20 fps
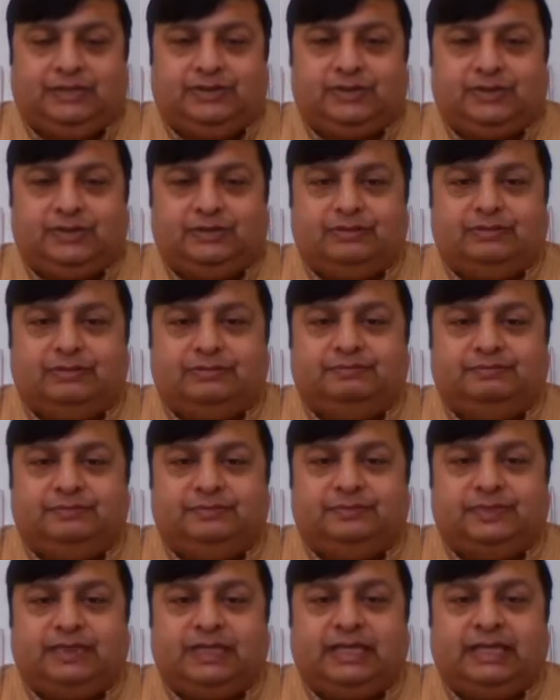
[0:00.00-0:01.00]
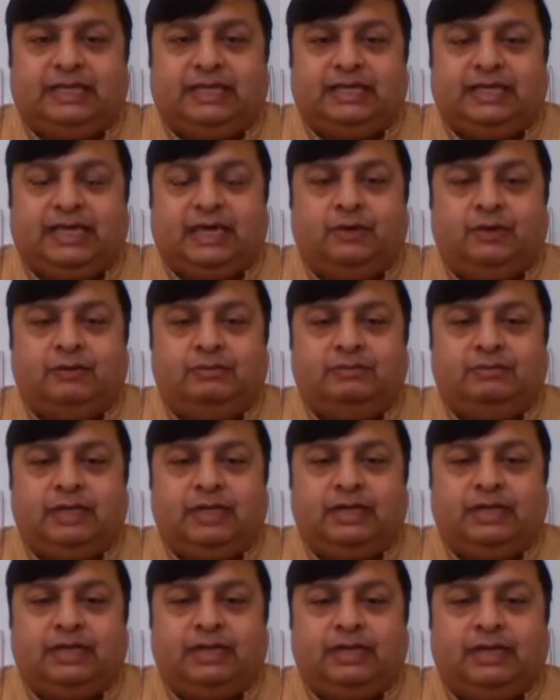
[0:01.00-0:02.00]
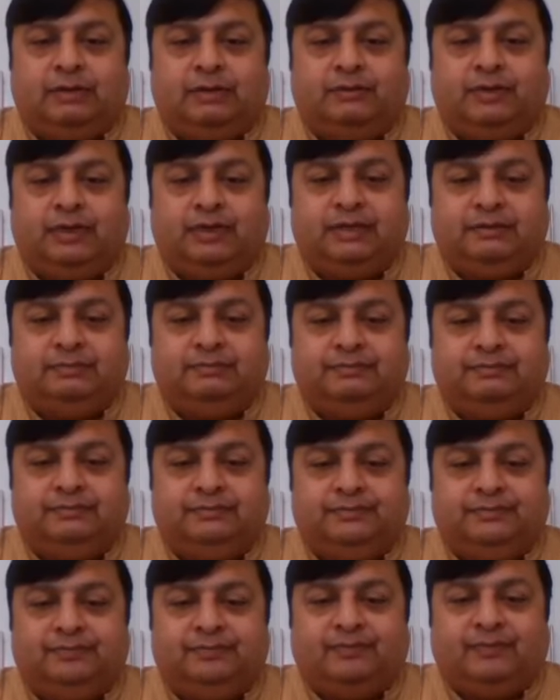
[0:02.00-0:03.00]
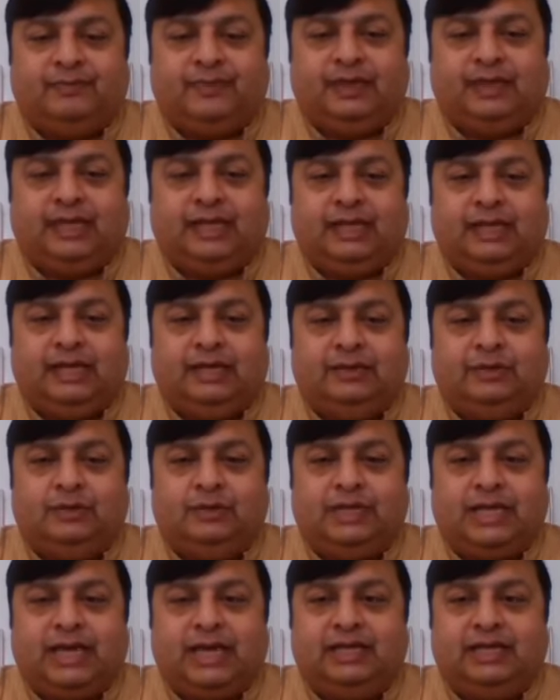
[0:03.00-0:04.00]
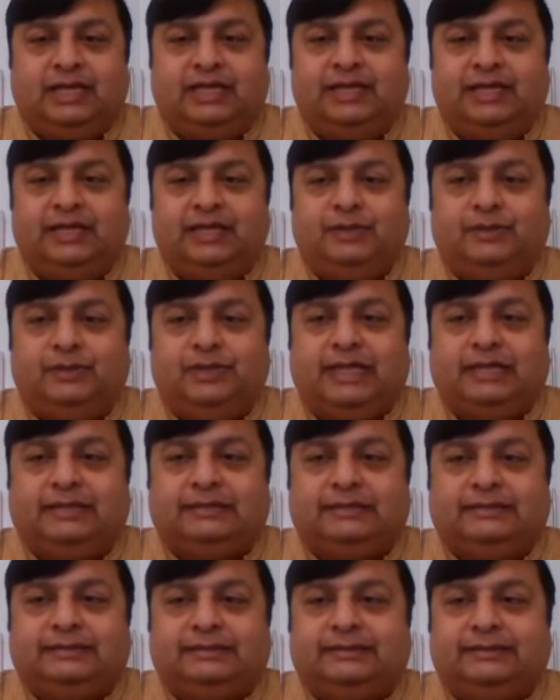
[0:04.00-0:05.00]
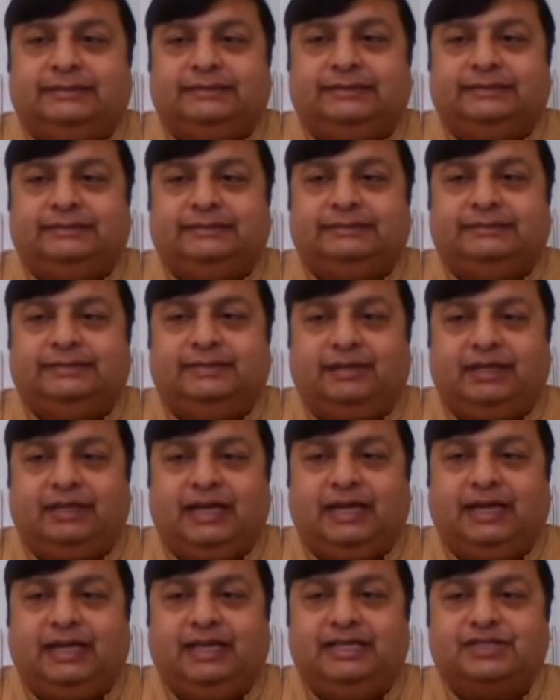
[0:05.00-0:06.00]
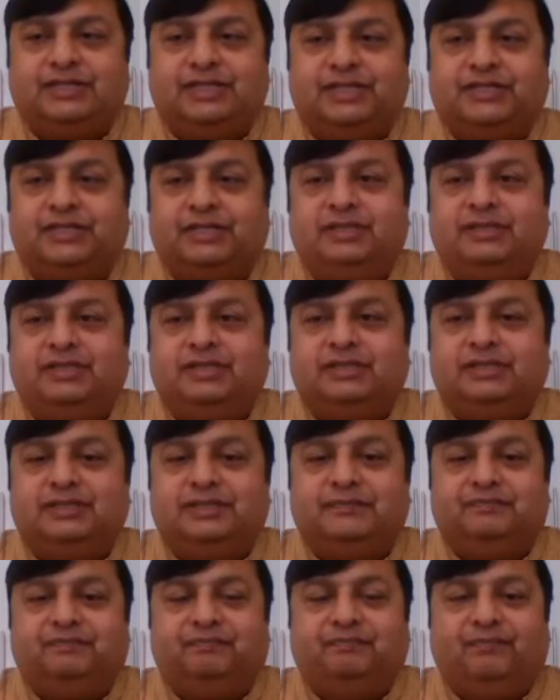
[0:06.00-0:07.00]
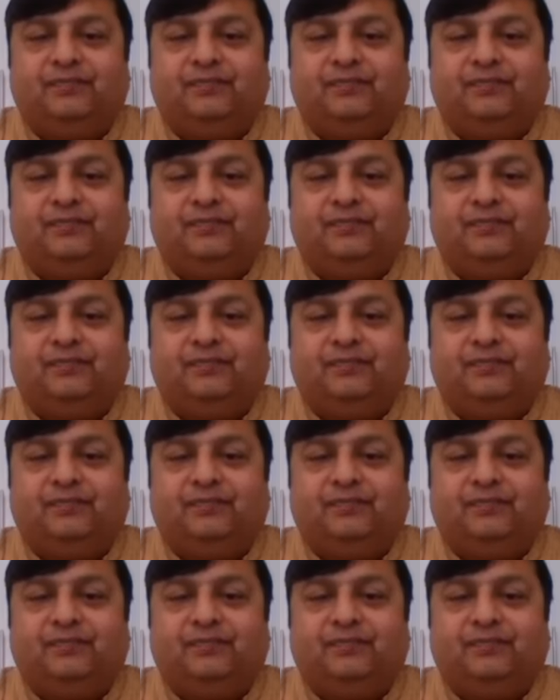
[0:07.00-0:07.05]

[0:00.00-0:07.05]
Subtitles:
So now we'll go directly into that our learning sessions.